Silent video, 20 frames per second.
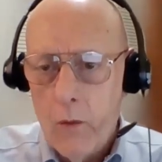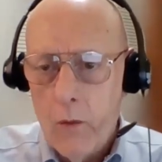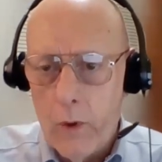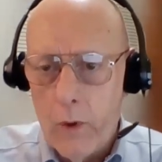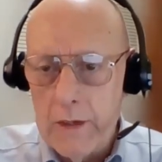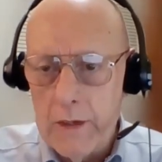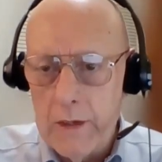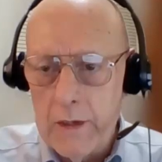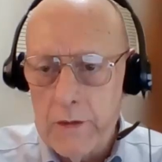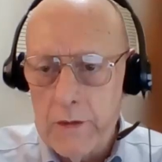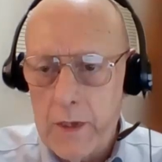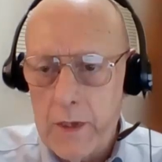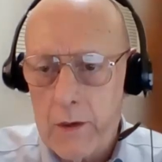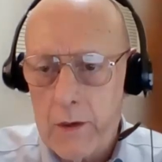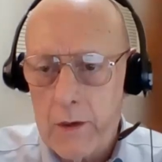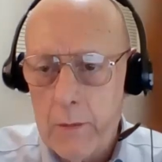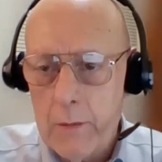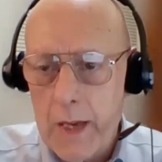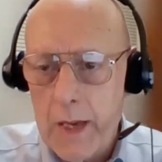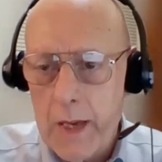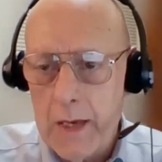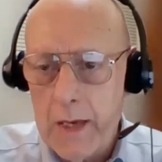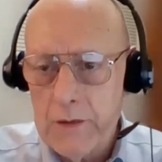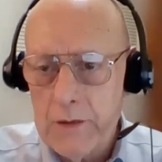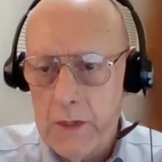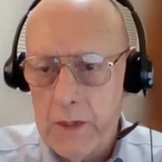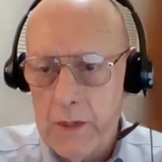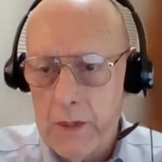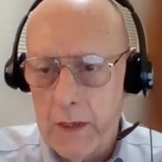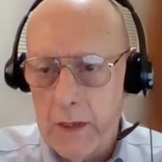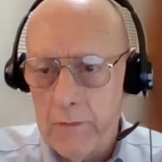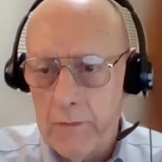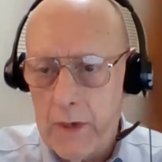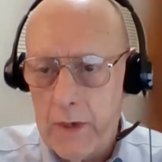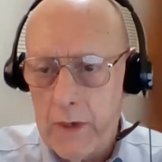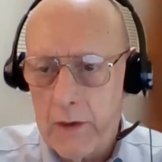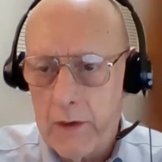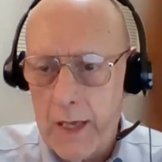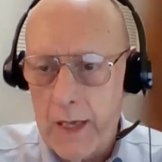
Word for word: What is their capacity, their